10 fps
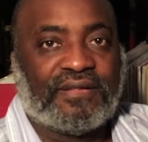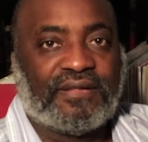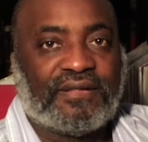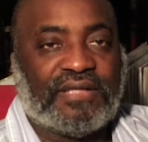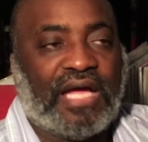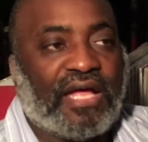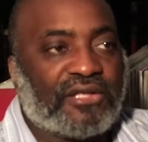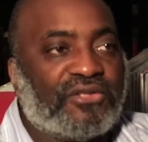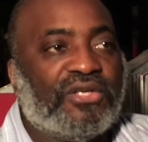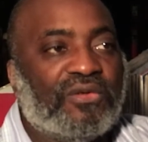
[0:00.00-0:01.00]
The other
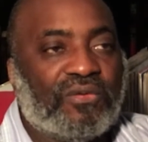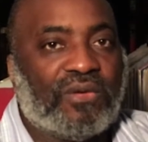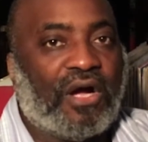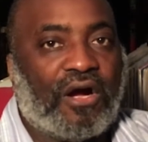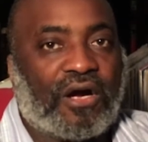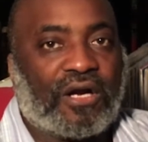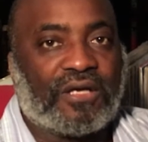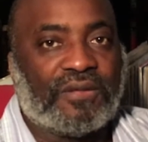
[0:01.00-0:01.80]
two are